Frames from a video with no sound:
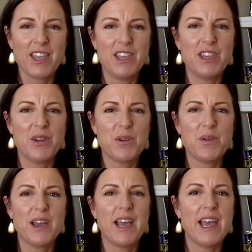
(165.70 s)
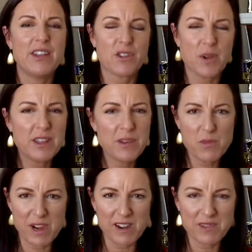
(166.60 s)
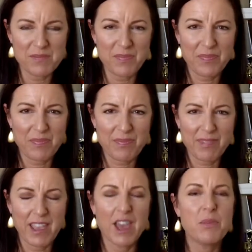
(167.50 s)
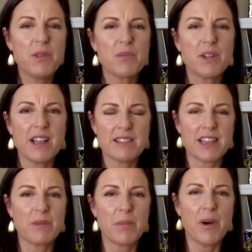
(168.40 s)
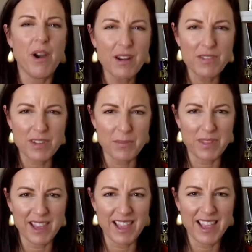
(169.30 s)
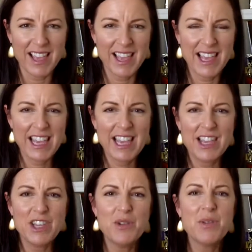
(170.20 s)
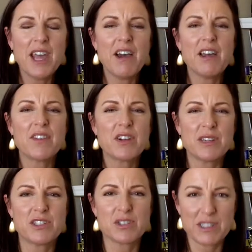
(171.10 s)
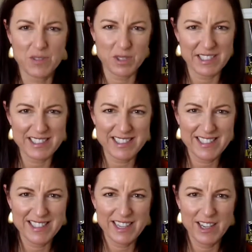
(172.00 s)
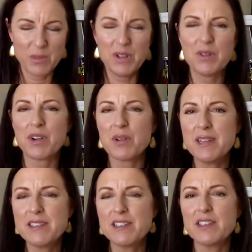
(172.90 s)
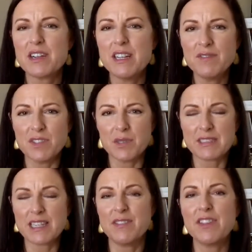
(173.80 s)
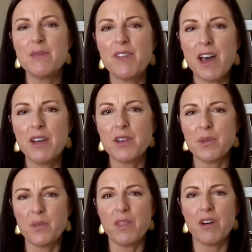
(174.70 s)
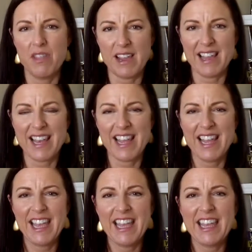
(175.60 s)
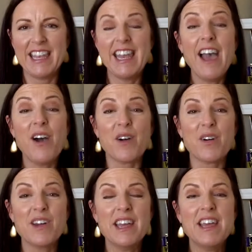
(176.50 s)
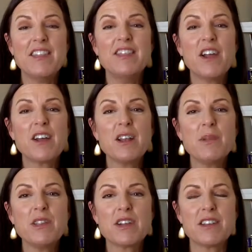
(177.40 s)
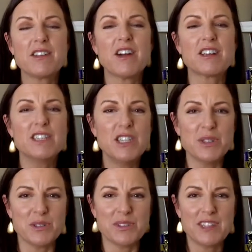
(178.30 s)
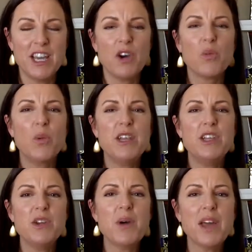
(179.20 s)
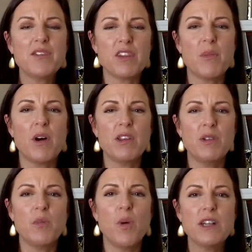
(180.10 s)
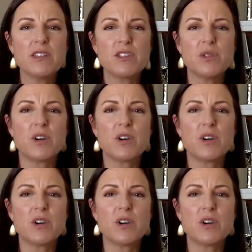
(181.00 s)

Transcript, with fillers: you treat them well, help them realize they can be a part of something, you now have increased your influence. And when you increase your influence, giving them value with all that, now they're going to be looking to talk to you. When you have someone who wants to